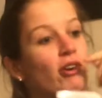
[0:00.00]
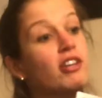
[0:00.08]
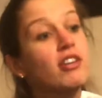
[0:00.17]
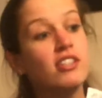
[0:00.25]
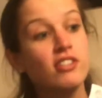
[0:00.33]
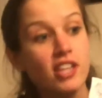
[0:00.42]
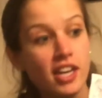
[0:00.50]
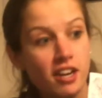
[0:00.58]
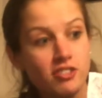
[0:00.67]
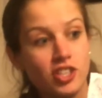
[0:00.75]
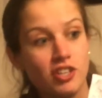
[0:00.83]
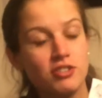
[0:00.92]
Or you could do like
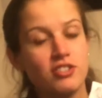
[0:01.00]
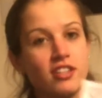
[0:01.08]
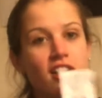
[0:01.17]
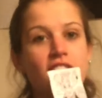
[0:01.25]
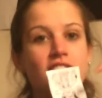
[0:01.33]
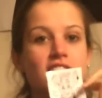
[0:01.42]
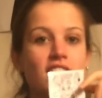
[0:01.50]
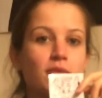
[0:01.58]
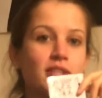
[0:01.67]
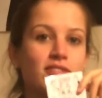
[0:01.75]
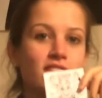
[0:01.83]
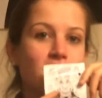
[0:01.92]
our toaster oven
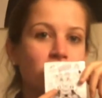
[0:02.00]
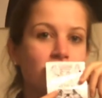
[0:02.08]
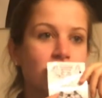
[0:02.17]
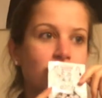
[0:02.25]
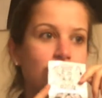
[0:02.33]
that we've never used.